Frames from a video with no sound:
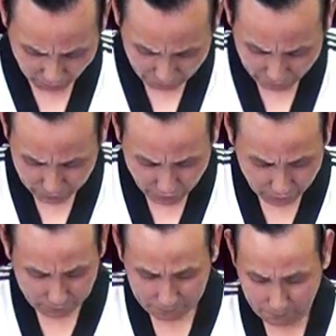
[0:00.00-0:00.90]
And
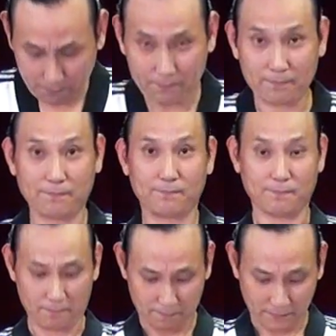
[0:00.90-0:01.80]
fix it
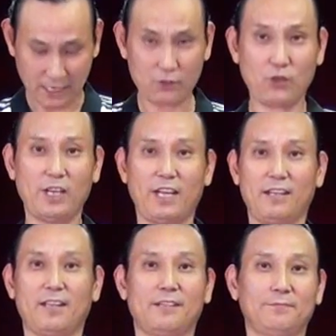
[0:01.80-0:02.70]
as you
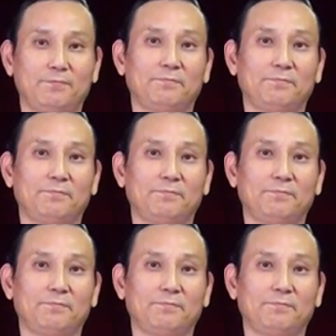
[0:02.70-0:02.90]
need it.